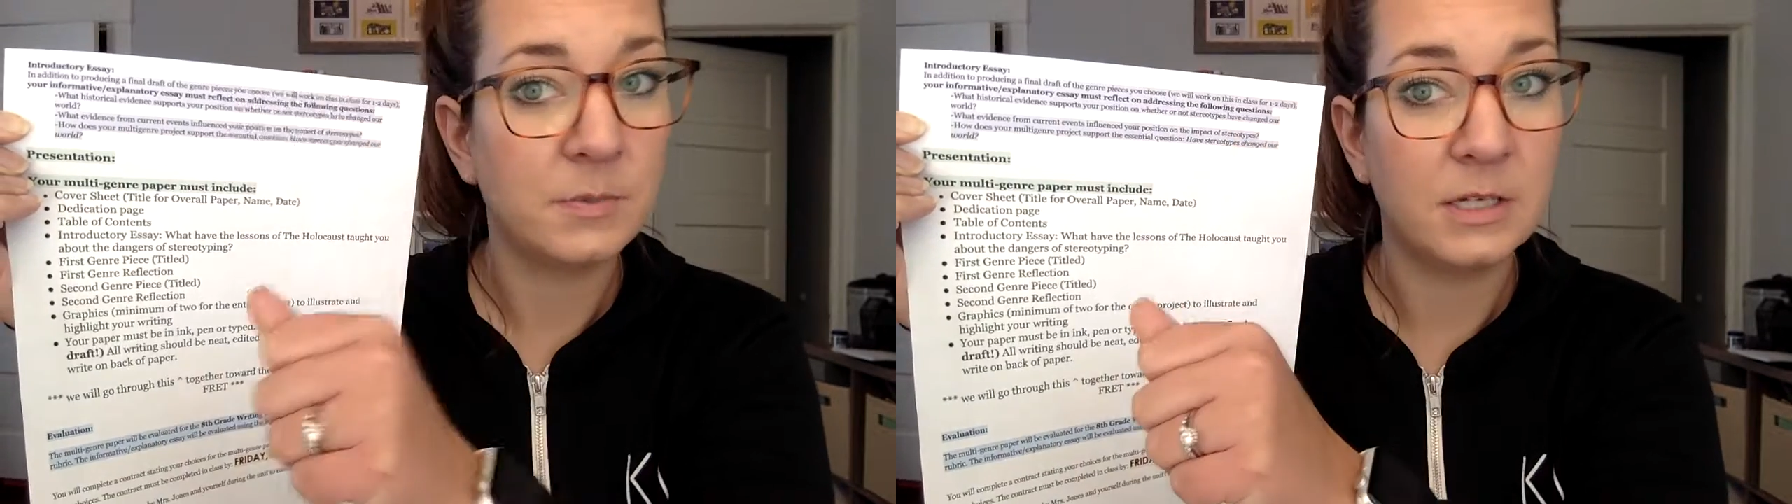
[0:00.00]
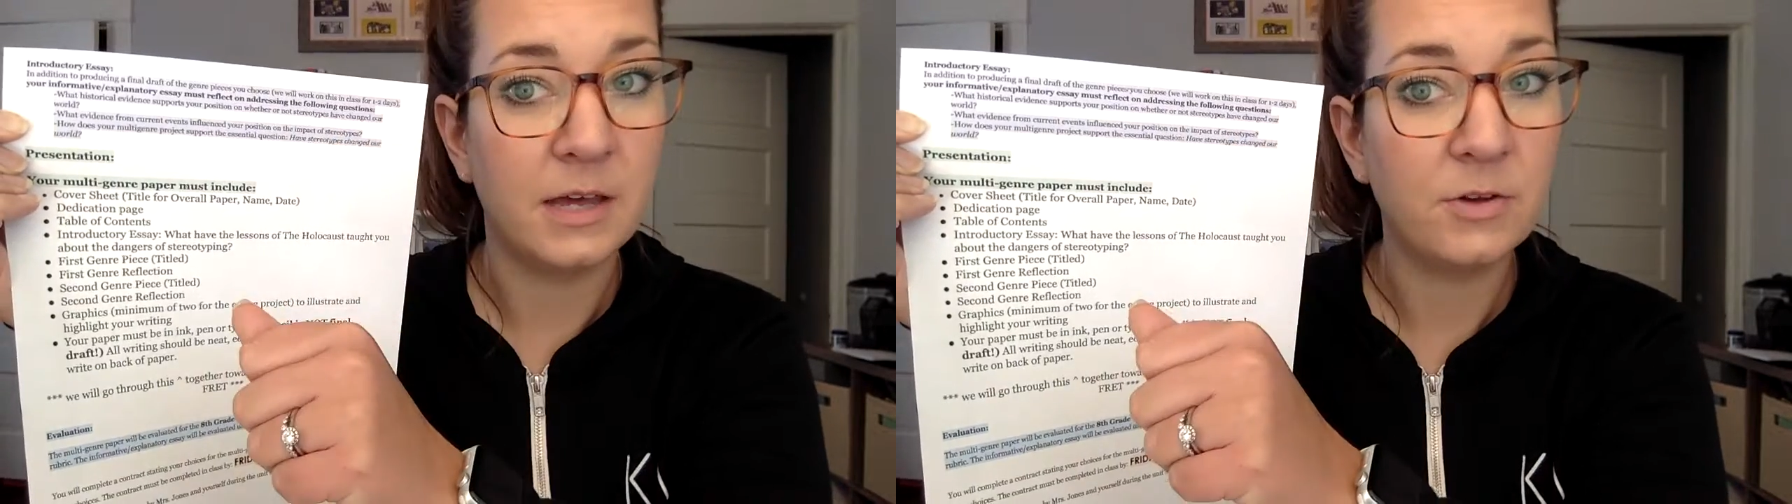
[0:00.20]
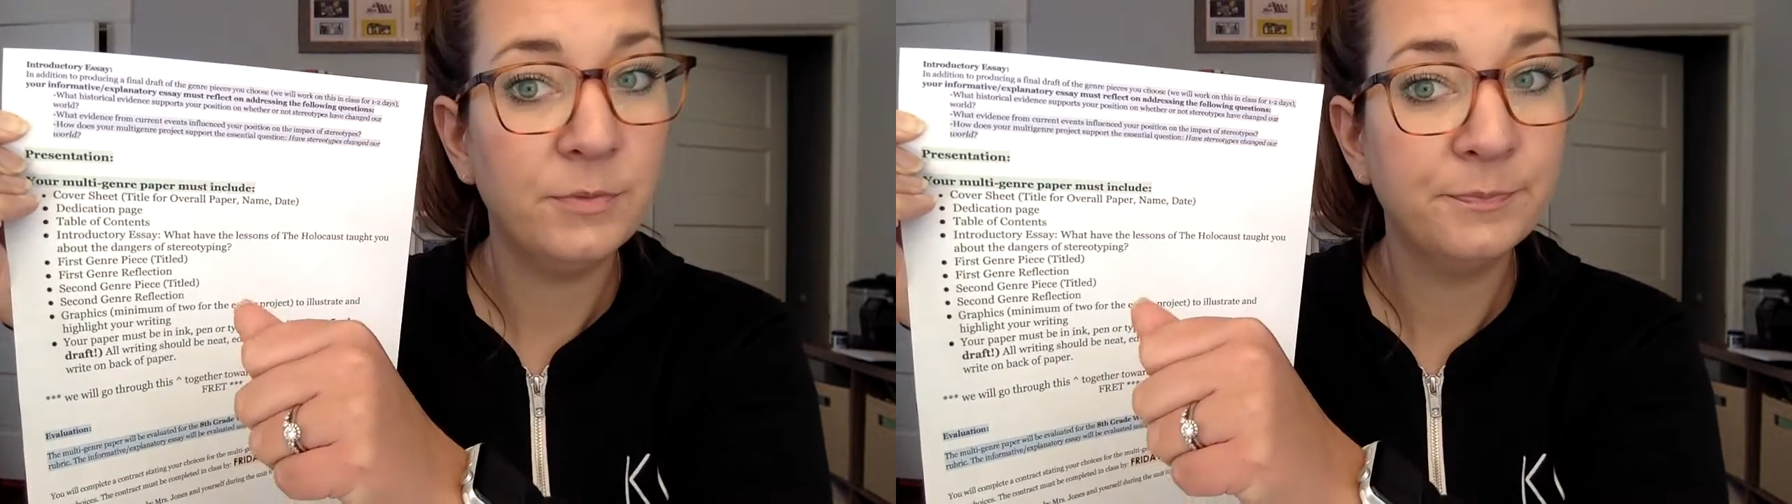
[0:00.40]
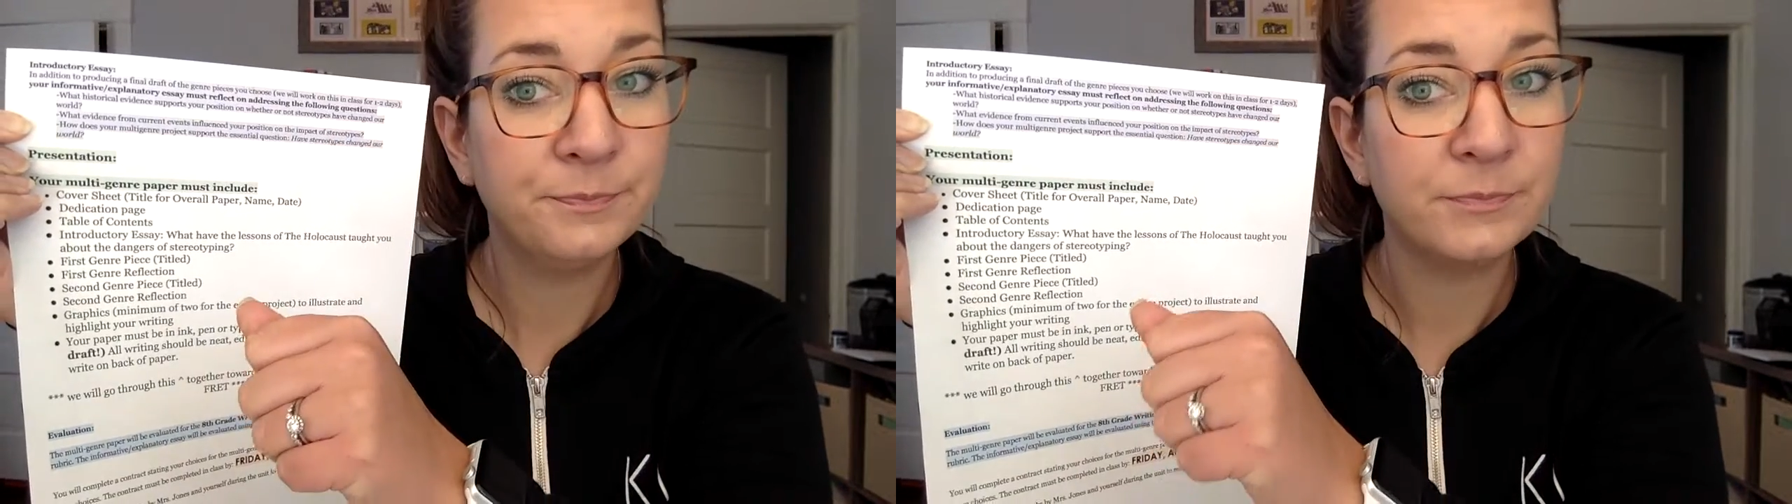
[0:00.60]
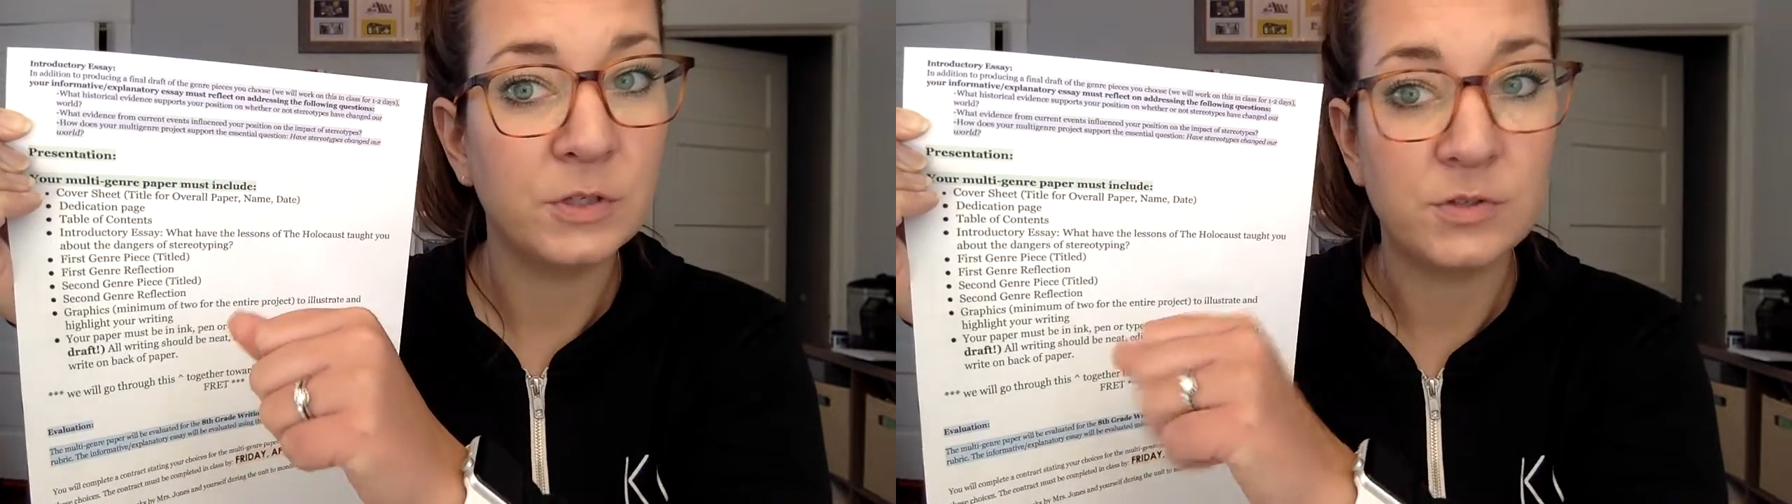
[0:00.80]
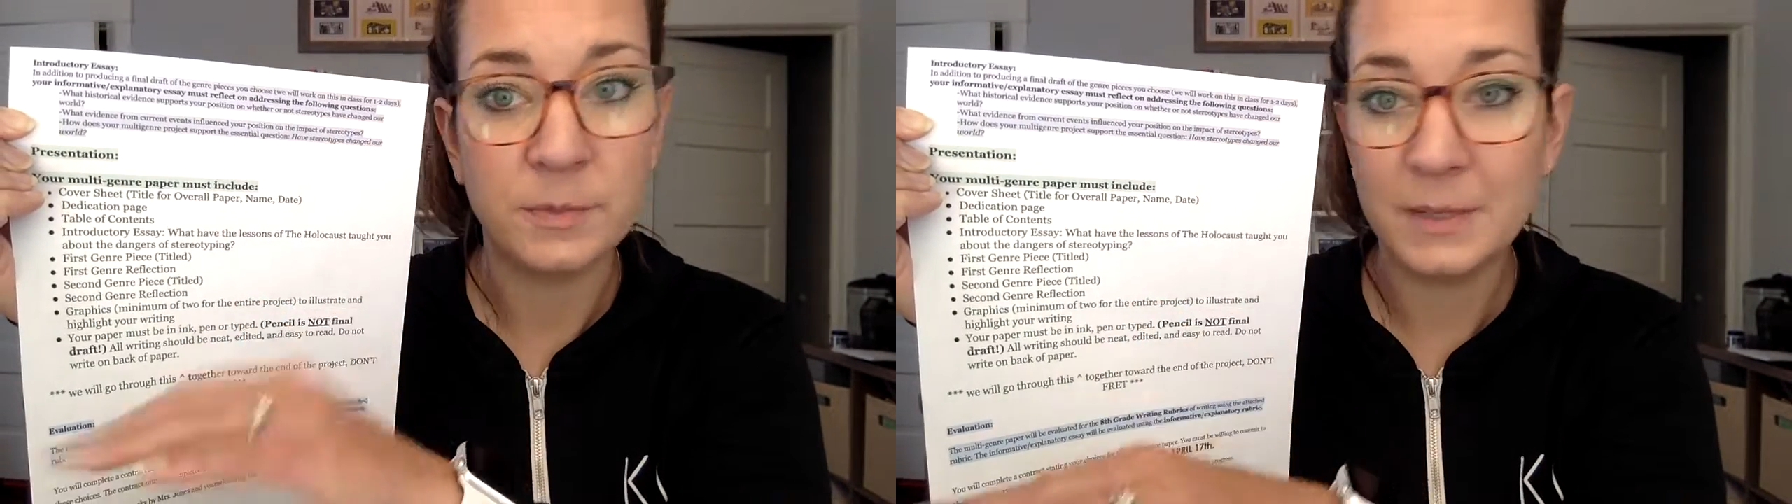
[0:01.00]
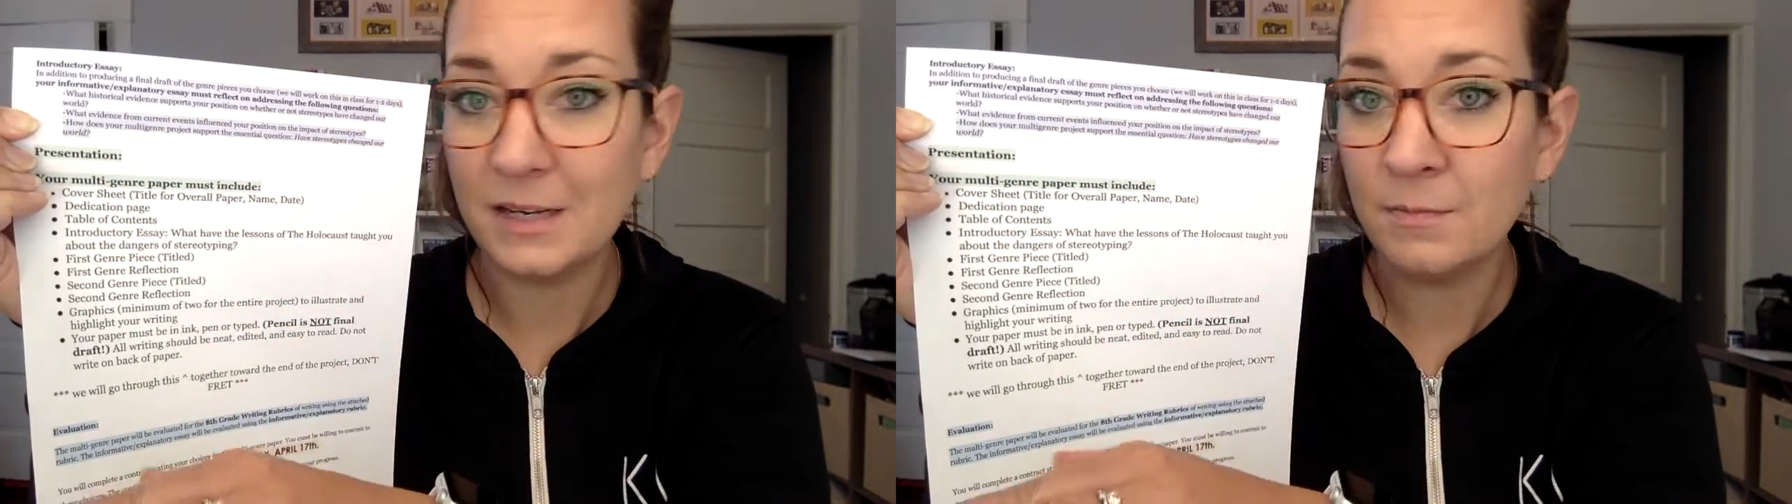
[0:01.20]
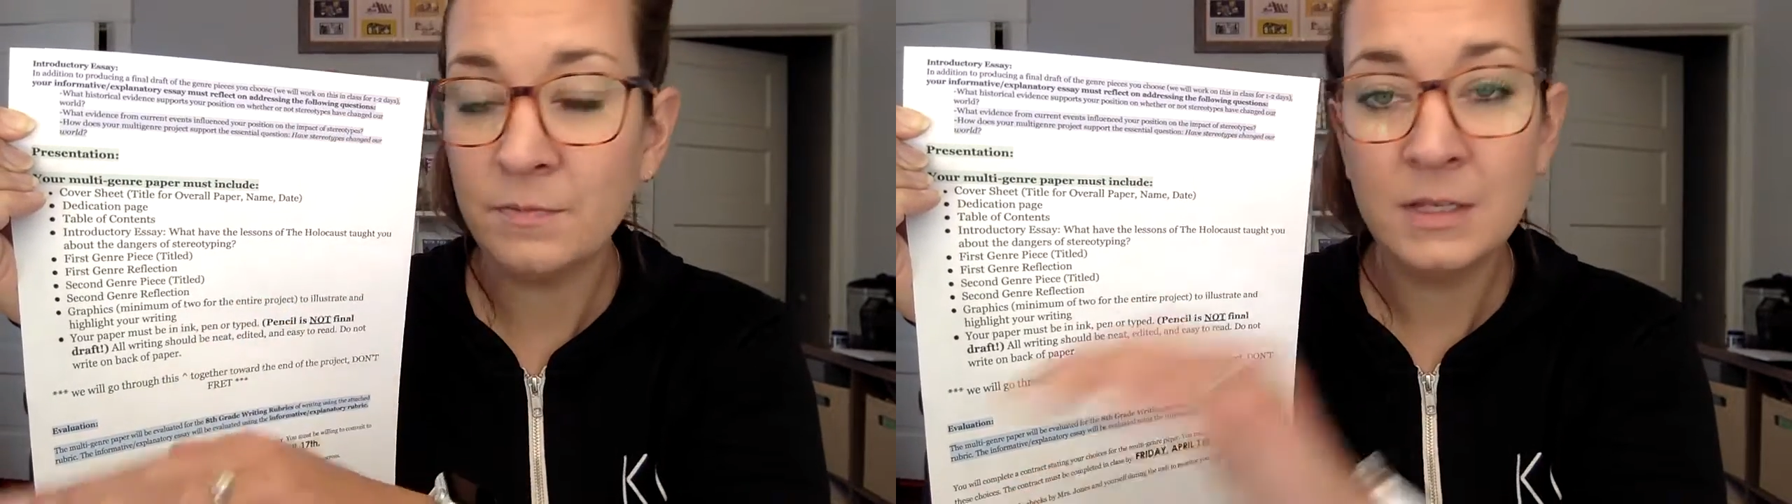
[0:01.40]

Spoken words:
together. You submit it,